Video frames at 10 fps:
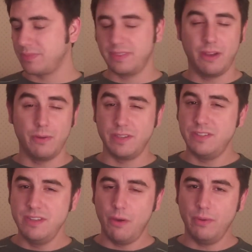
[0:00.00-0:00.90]
there
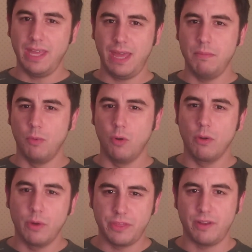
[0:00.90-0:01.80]
is no game more
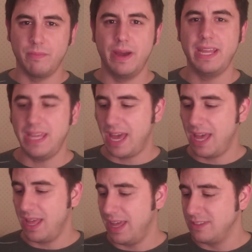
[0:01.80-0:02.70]
worth your money.
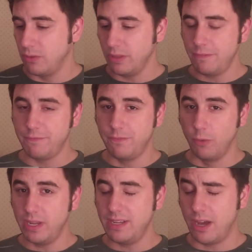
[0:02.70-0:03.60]
It's only
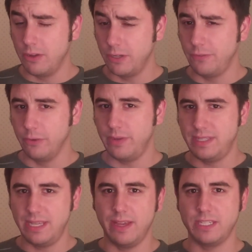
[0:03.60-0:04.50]
$40 full
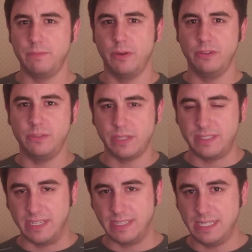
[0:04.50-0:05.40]
retail as opposed to a
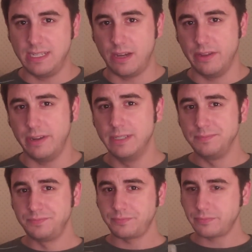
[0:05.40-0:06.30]
$60
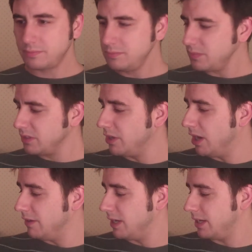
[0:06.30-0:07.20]

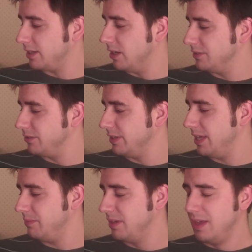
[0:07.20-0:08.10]
console
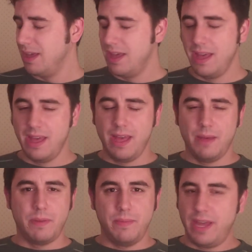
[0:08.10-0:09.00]
game.
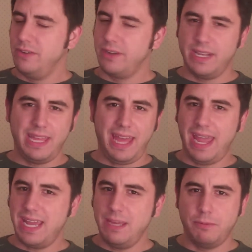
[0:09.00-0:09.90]
But man, you're going to get
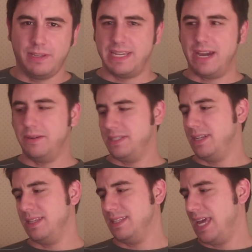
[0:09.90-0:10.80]
80 plus hours out
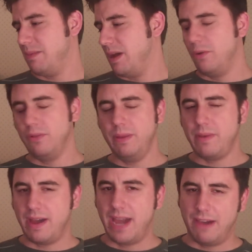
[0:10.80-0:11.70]
of this game. I'm only
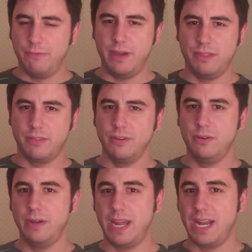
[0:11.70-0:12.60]
about halfway
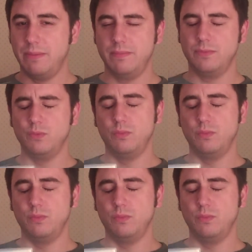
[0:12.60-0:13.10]
through, and I'm